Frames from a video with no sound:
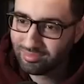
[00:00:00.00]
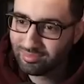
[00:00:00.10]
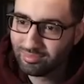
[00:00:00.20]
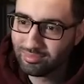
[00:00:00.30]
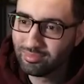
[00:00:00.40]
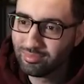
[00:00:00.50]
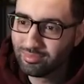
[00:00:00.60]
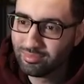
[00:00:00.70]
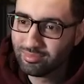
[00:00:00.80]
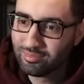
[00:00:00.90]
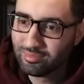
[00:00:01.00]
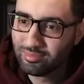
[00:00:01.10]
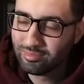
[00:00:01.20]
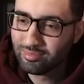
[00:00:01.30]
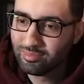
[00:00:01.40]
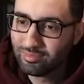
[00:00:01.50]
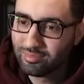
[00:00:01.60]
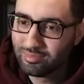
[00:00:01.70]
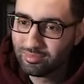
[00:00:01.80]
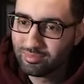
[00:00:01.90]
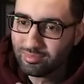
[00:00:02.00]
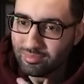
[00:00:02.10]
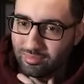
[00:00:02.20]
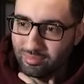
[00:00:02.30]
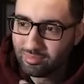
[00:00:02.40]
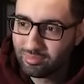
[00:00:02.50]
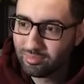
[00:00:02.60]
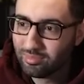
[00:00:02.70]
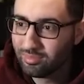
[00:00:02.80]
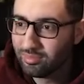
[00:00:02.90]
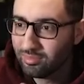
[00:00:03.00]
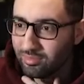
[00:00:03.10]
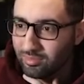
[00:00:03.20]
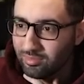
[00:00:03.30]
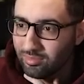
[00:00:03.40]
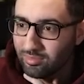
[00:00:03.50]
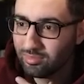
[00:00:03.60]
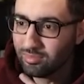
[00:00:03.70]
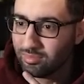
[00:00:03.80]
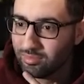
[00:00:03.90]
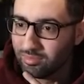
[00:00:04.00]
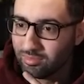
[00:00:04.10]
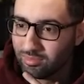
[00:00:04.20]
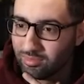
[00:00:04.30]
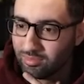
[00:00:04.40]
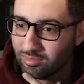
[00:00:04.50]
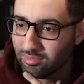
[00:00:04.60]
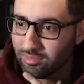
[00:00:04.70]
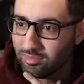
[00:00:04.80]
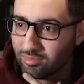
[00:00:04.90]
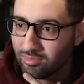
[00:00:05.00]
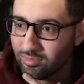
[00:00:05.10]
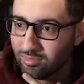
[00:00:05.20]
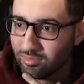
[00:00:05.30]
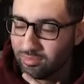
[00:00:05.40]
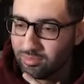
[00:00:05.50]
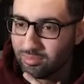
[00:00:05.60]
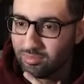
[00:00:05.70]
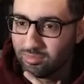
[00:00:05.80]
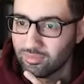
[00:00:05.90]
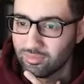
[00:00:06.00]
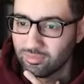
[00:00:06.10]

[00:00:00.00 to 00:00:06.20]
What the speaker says: The person shown says nothing.